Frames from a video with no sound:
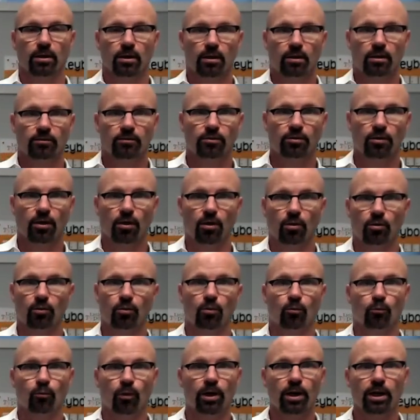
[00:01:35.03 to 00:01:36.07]
So
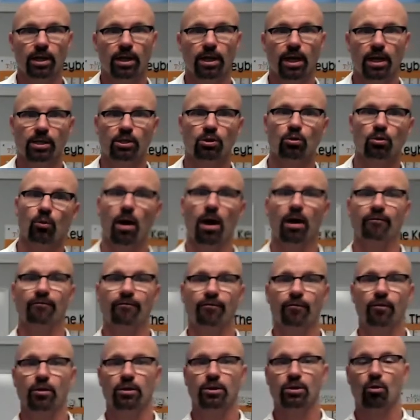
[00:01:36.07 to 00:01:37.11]
we're going to get to our
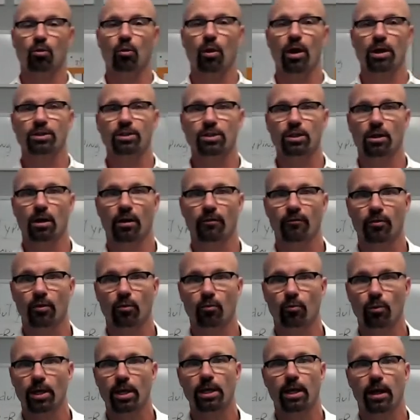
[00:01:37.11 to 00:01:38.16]
first question of the
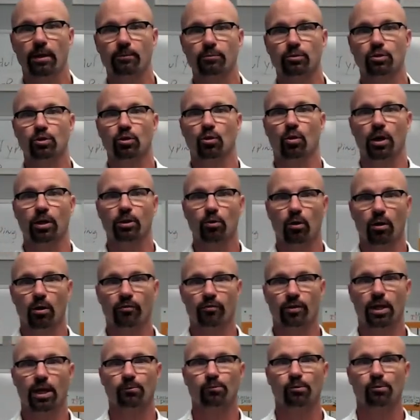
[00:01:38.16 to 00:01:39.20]
week. I'm joined off
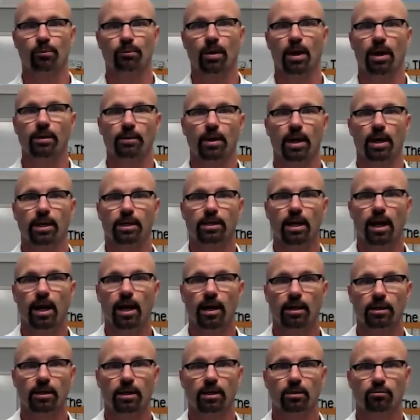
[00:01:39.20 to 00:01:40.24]
camera by my
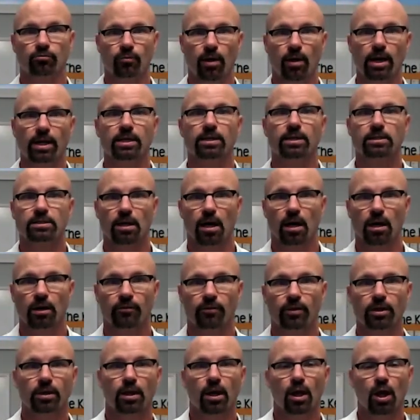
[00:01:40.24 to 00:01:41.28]
colleague, Rennie
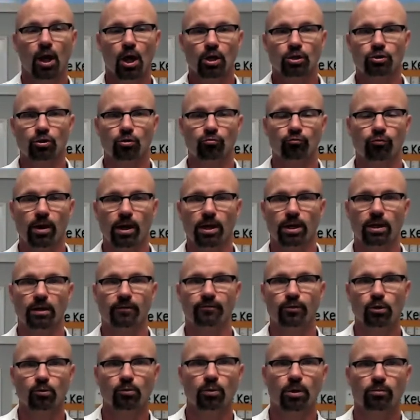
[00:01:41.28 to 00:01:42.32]
Sullivan. So Rennie, if
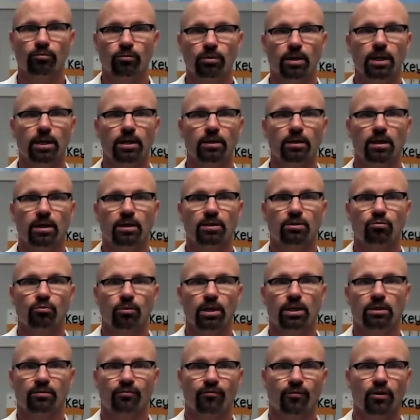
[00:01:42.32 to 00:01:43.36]
you would read this
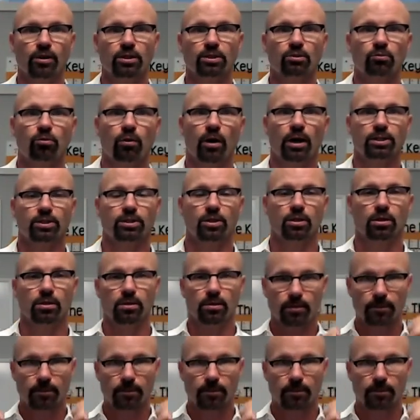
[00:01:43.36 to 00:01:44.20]
week's first question.